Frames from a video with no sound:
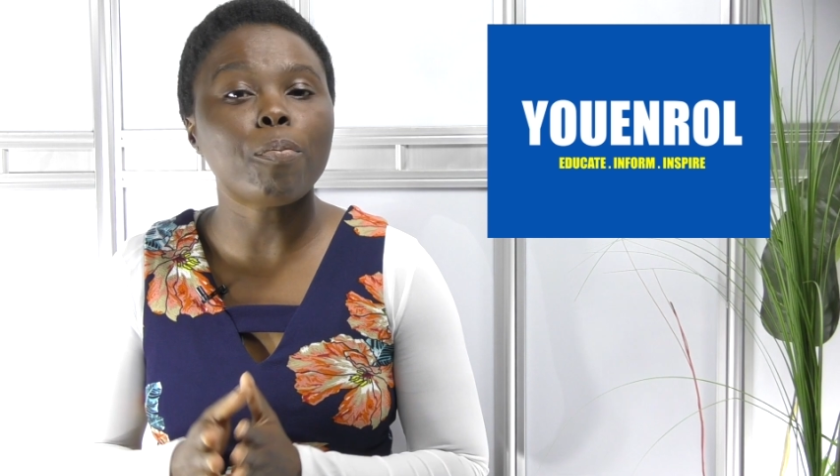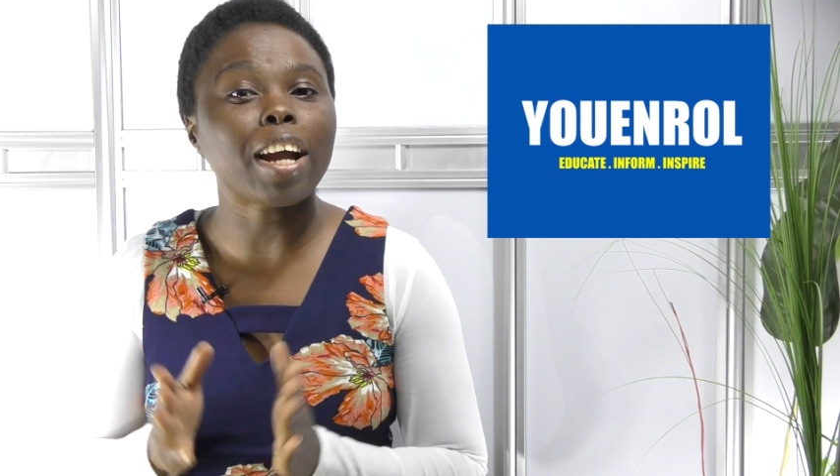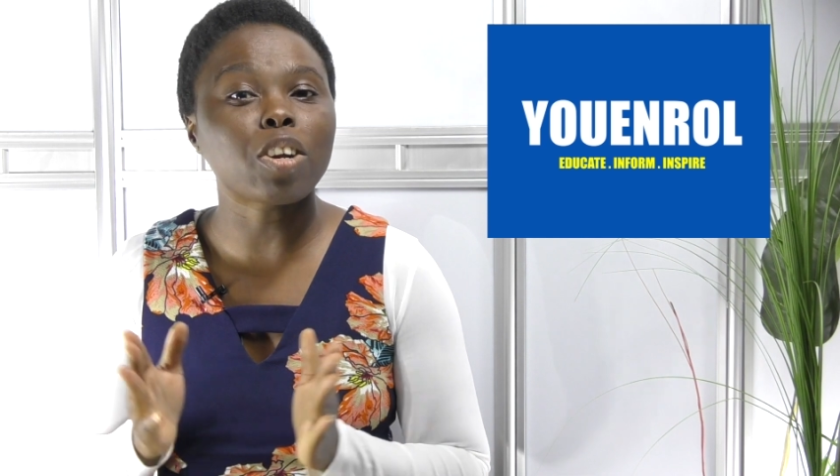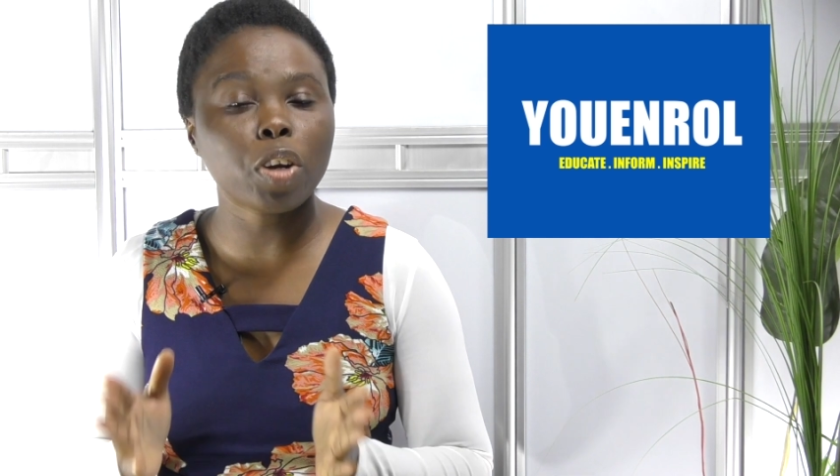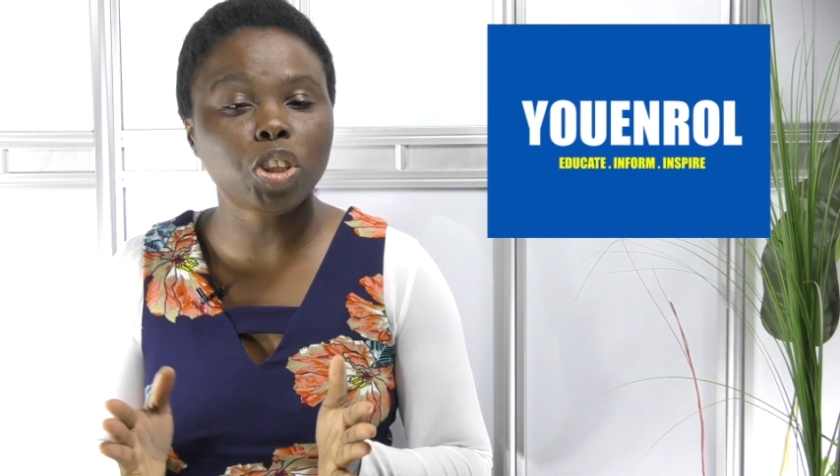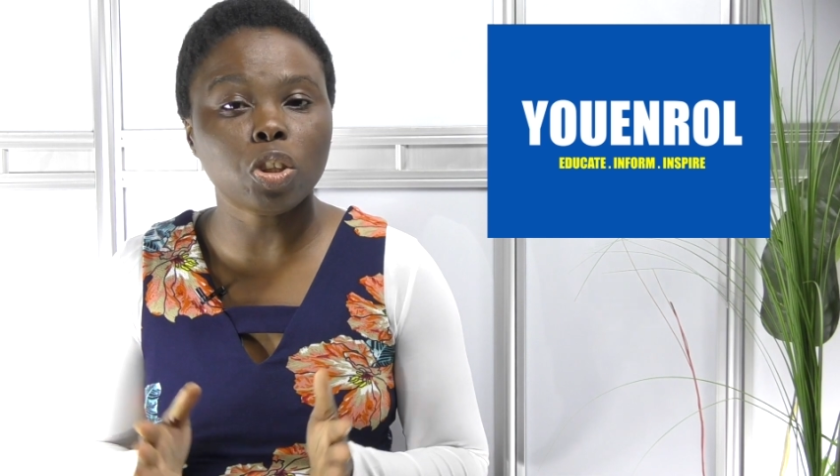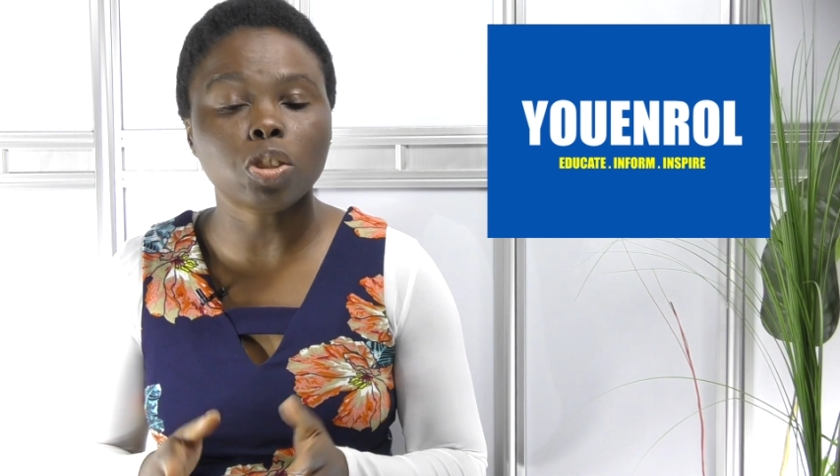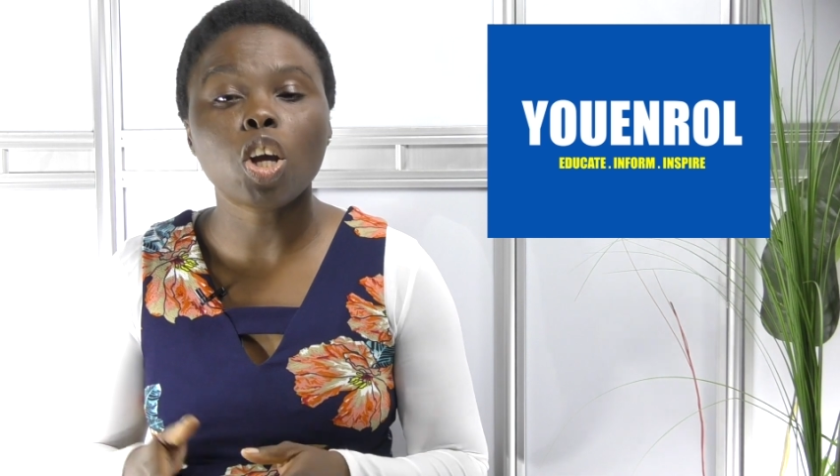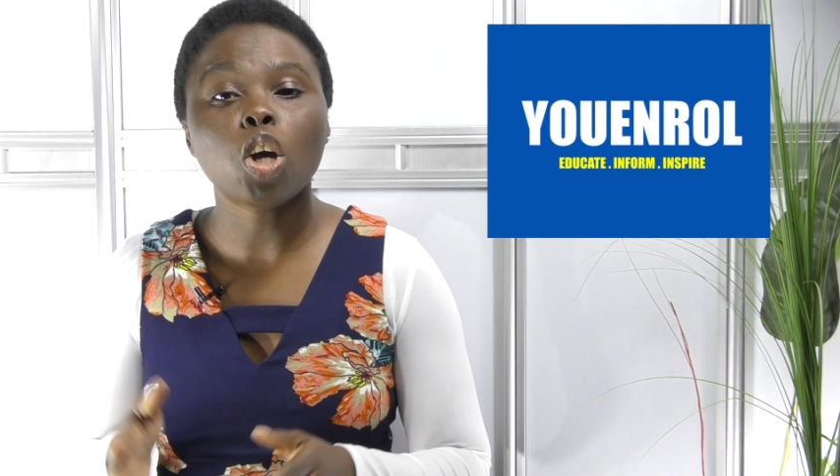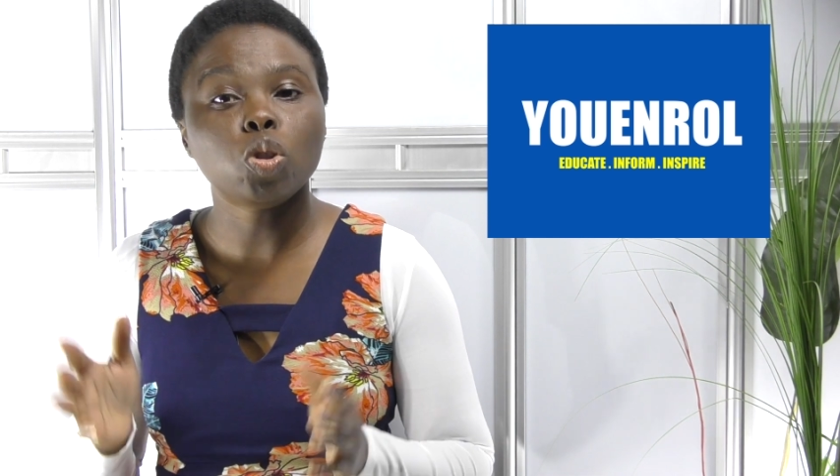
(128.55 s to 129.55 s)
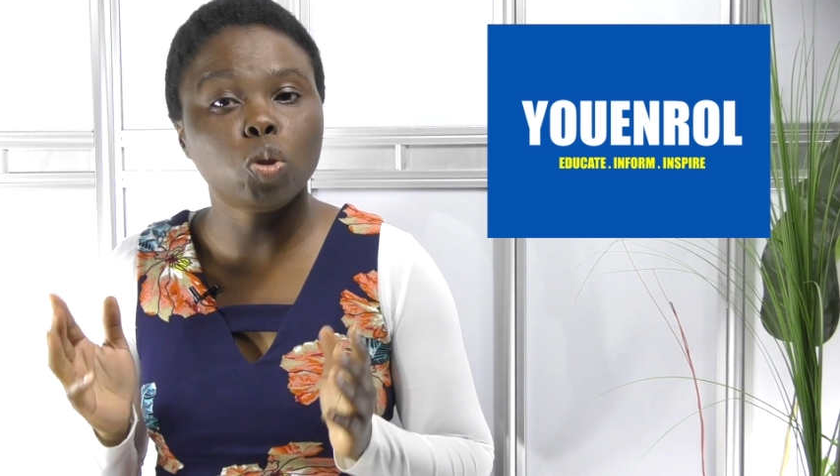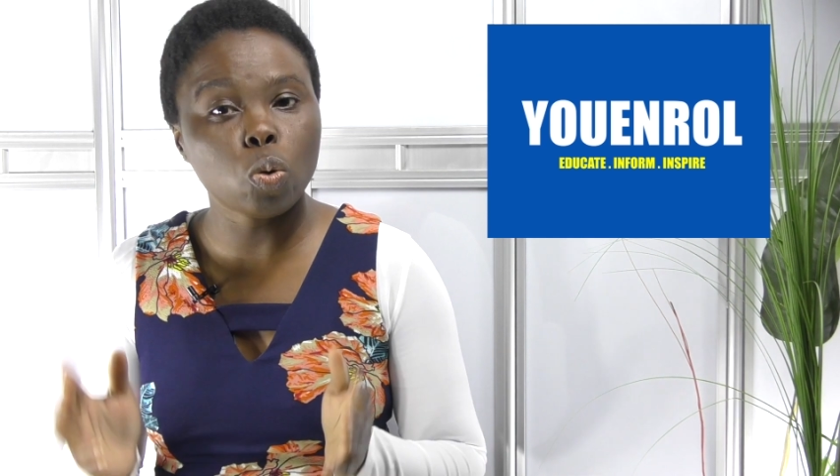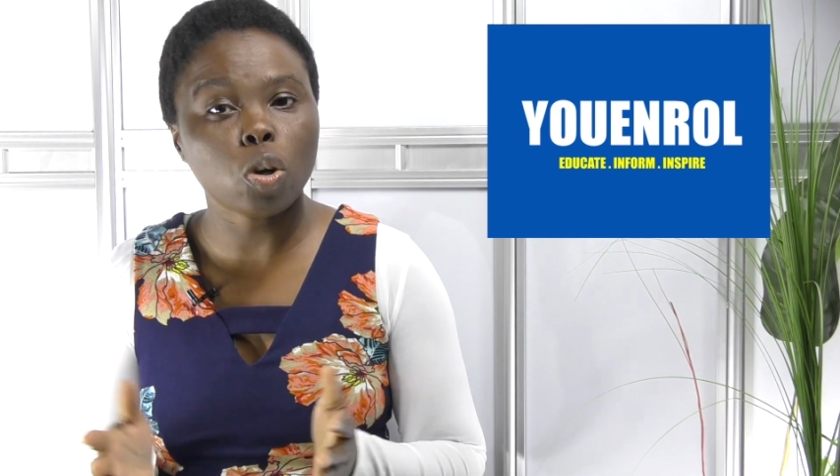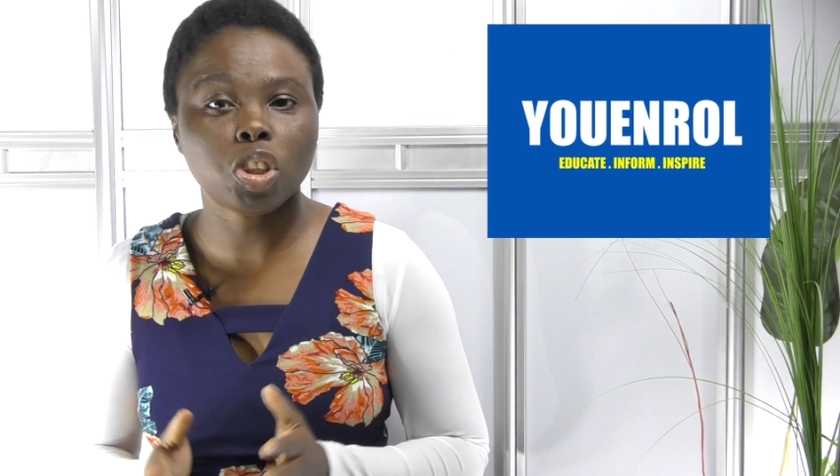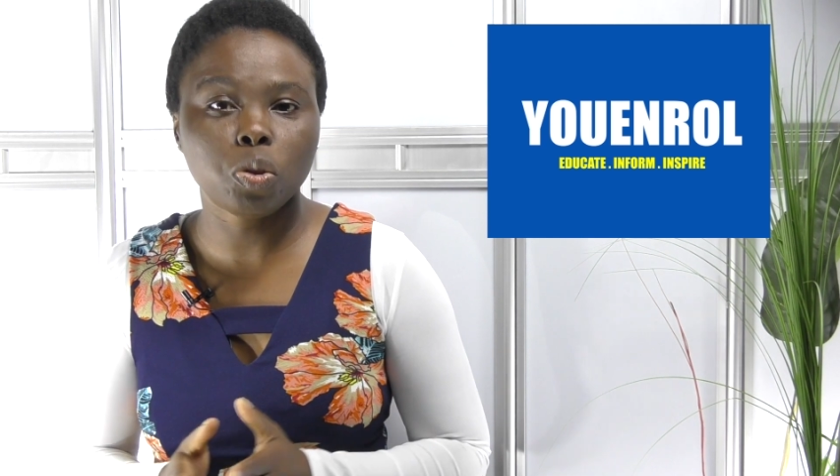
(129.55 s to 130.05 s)
of migration
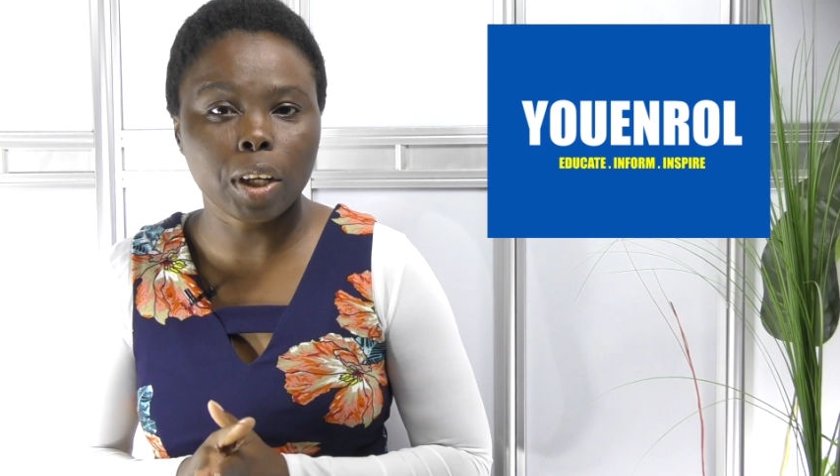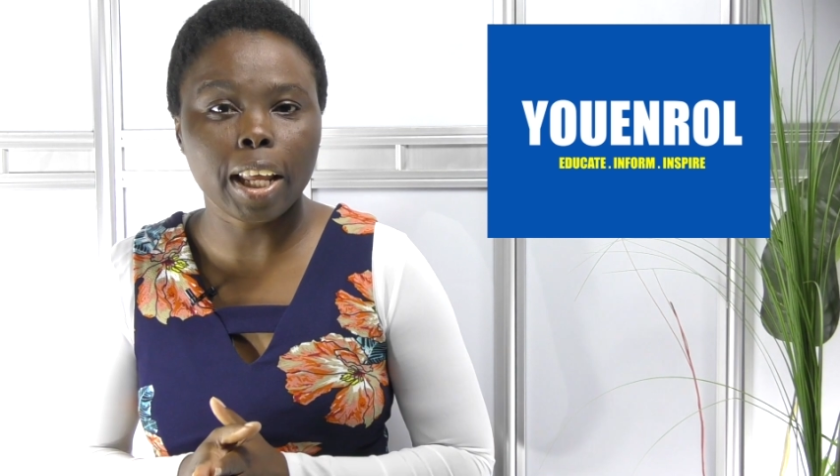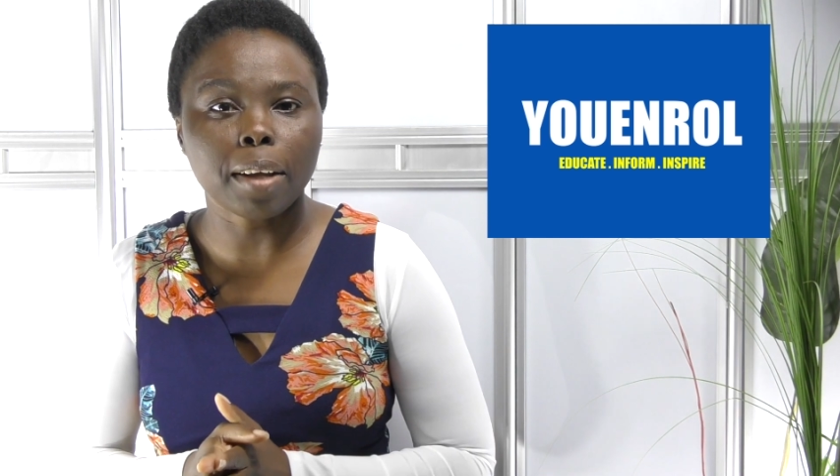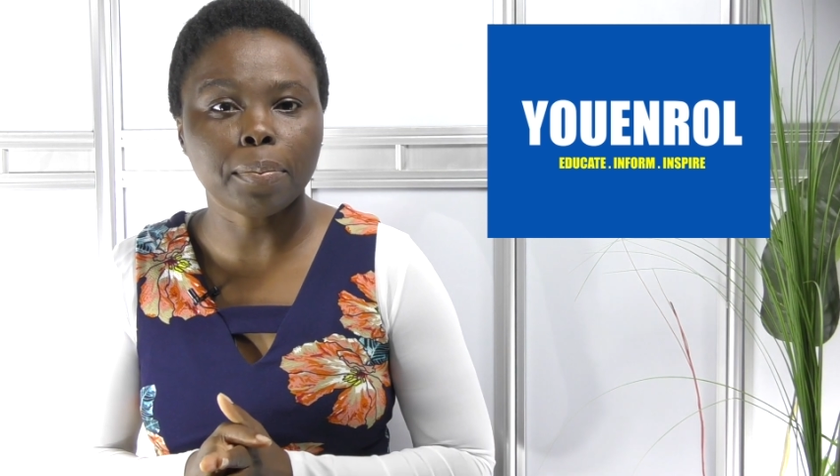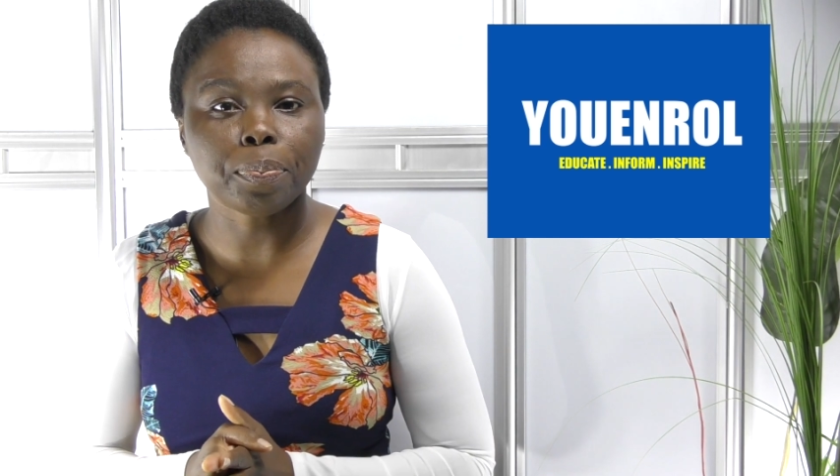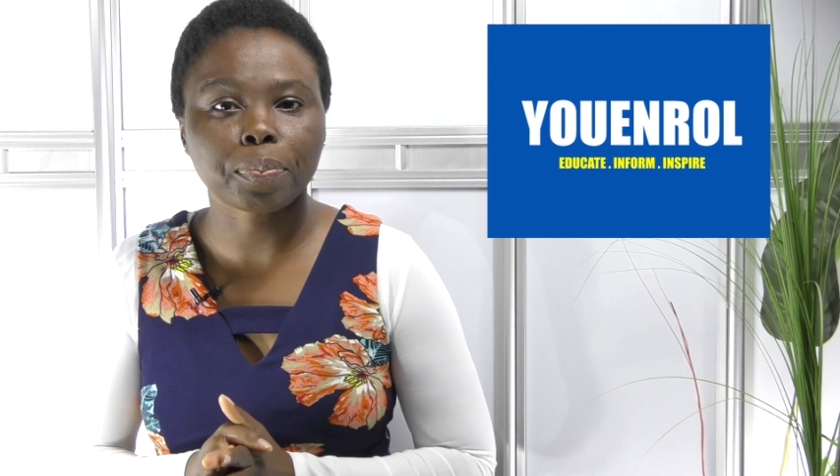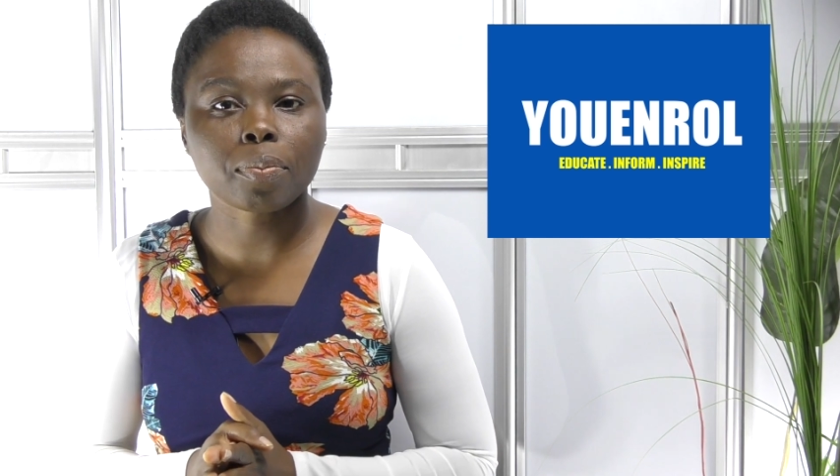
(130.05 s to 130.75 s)
to Australia.